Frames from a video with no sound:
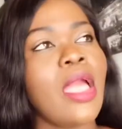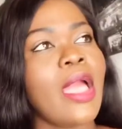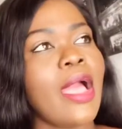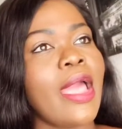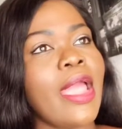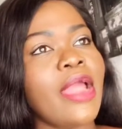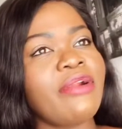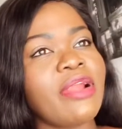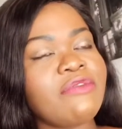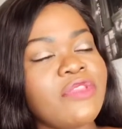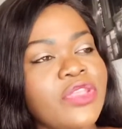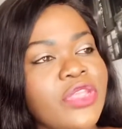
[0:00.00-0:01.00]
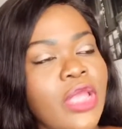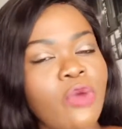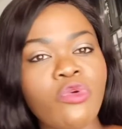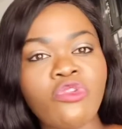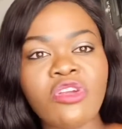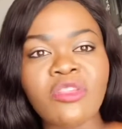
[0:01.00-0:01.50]
I arrived here
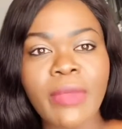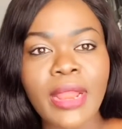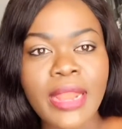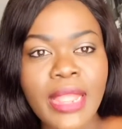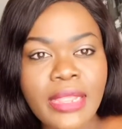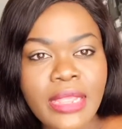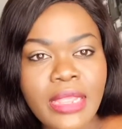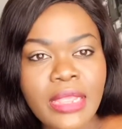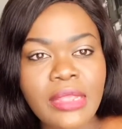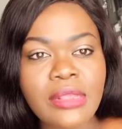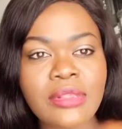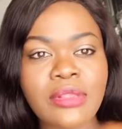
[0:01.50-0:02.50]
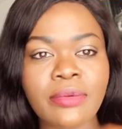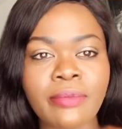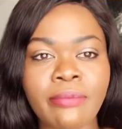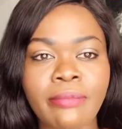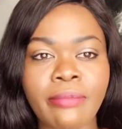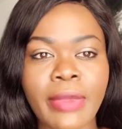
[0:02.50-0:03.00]
with just my leggings,
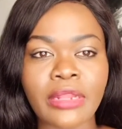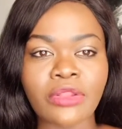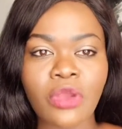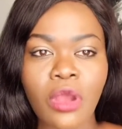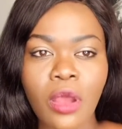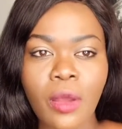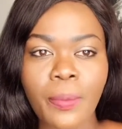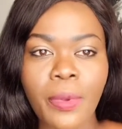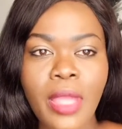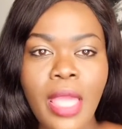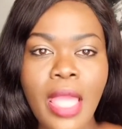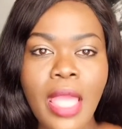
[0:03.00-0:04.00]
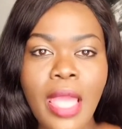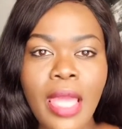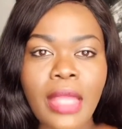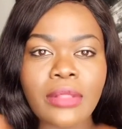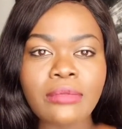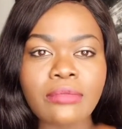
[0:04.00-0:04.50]
my top,
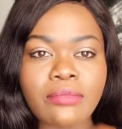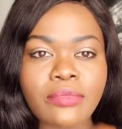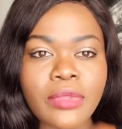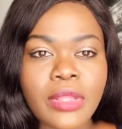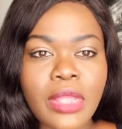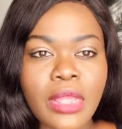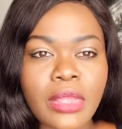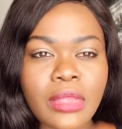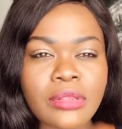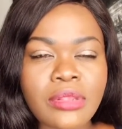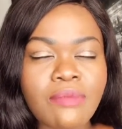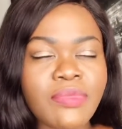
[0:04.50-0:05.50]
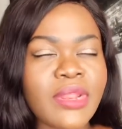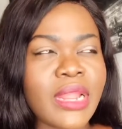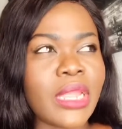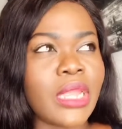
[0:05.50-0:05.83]
and something like